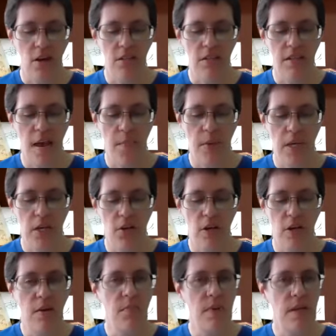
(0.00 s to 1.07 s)
are snapping
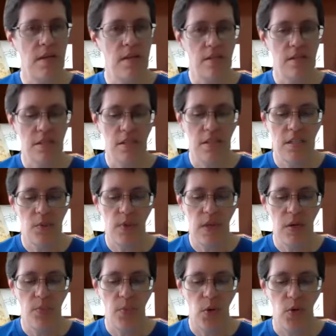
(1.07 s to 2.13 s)
green beans into
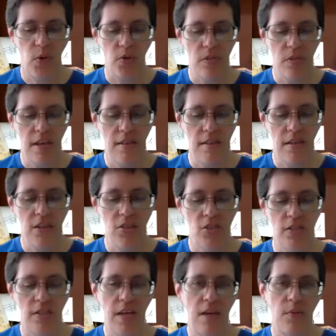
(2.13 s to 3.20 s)
big bowls at the
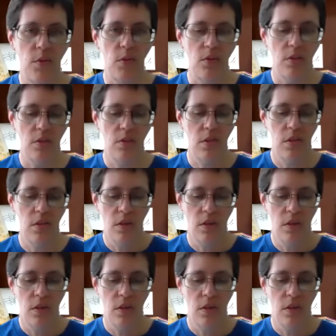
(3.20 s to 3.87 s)
kitchen table,